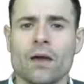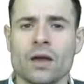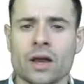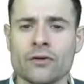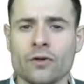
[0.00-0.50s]

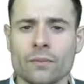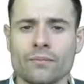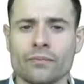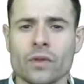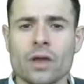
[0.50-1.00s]
Careful.
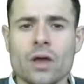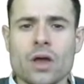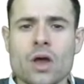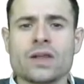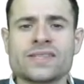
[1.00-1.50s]

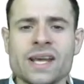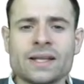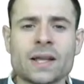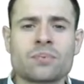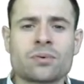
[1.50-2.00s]
Saying
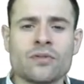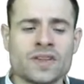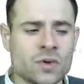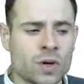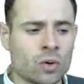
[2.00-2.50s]
that
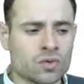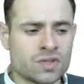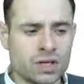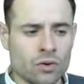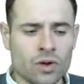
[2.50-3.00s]
profits are equal to
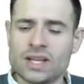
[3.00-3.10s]
zero